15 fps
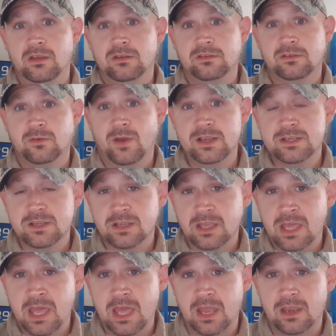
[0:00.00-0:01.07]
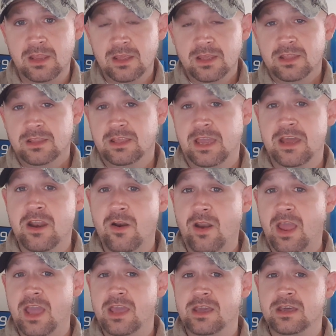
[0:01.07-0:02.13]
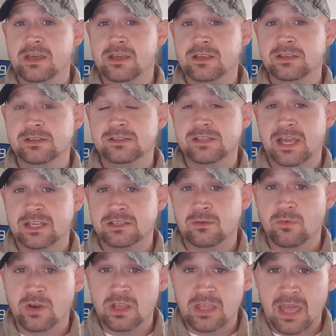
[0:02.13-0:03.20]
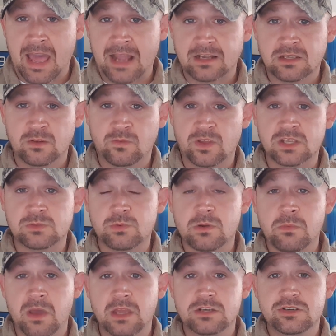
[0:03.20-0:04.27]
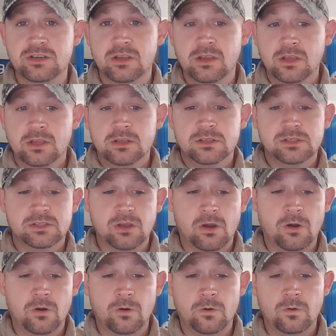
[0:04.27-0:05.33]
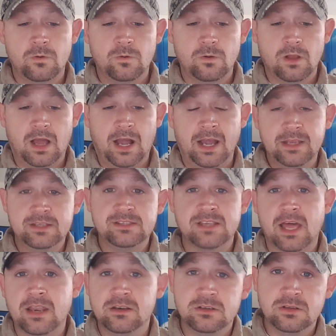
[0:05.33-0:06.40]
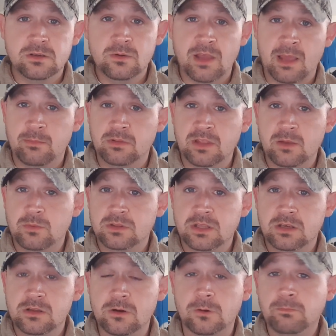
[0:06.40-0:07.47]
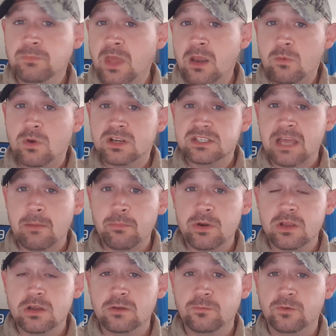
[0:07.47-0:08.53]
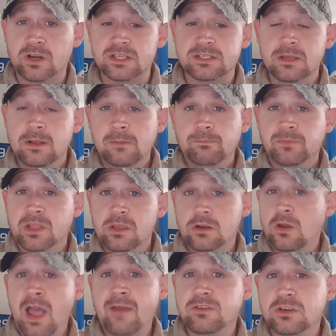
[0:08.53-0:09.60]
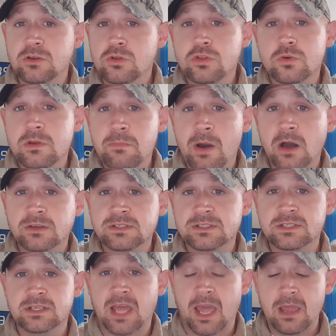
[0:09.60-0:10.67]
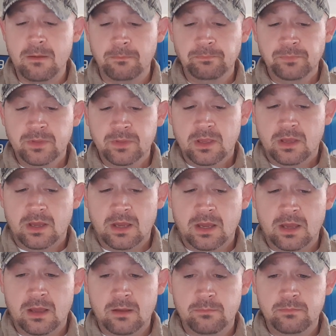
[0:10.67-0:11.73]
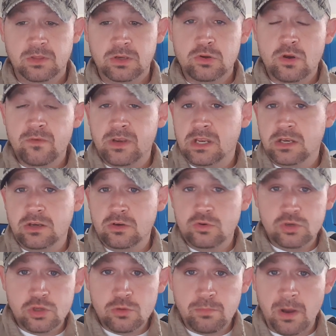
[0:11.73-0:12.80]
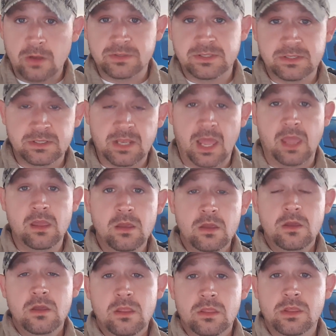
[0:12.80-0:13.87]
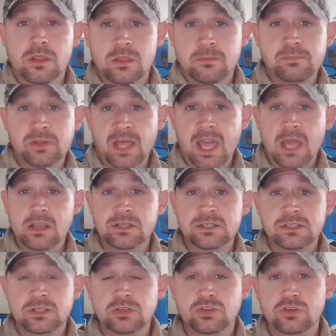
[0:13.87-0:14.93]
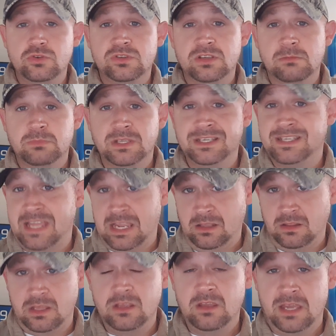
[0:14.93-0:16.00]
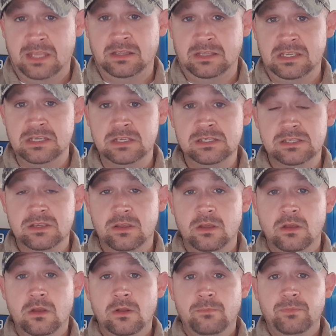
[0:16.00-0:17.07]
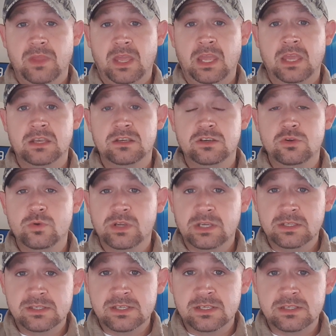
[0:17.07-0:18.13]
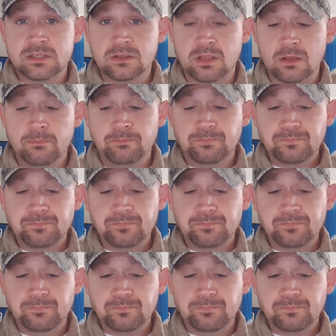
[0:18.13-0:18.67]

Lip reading: So I took a hint. The NRA has a really active Facebook page, so I decided to emulate what they do, and it works out pretty good for us. Now you don't have to do 3 posts a day. You don't even need to do 2 posts a day. The plan is to do something daily at least, and to do it consistently.